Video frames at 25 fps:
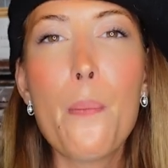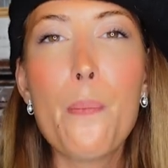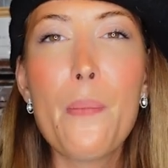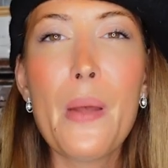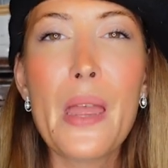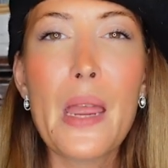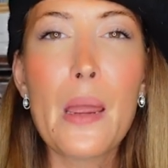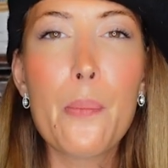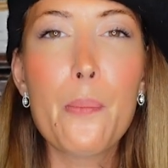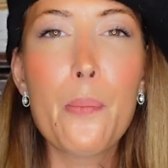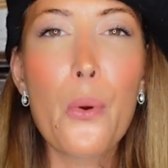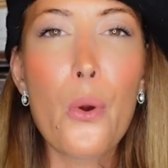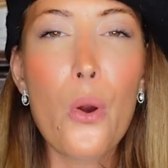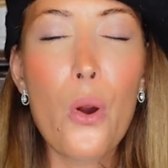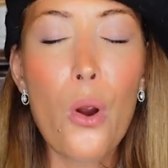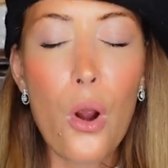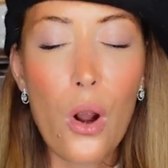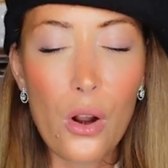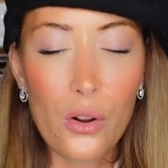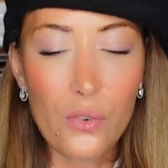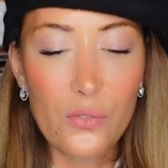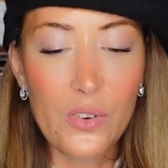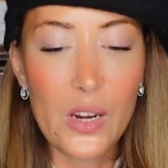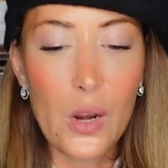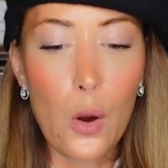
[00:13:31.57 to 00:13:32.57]
paper
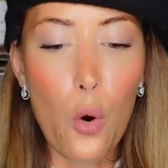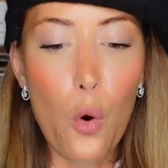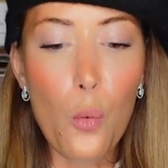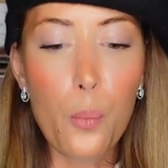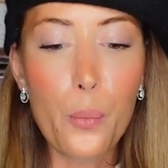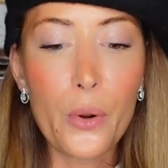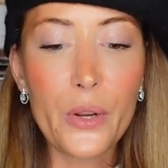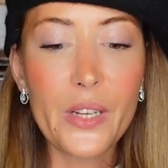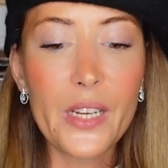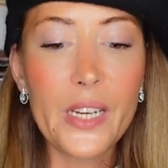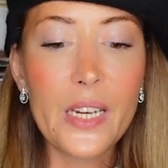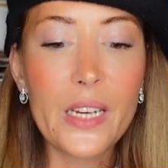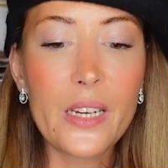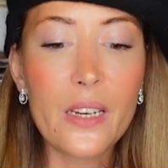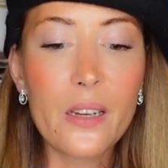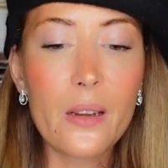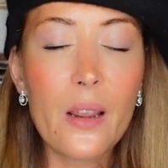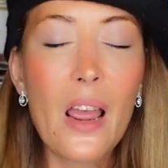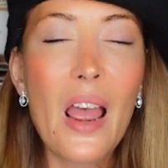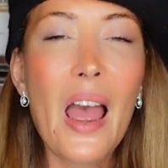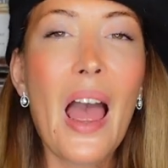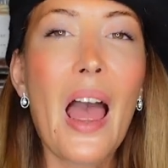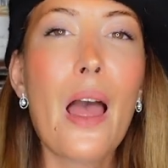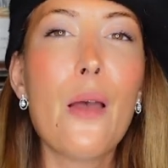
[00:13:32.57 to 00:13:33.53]
on the opening.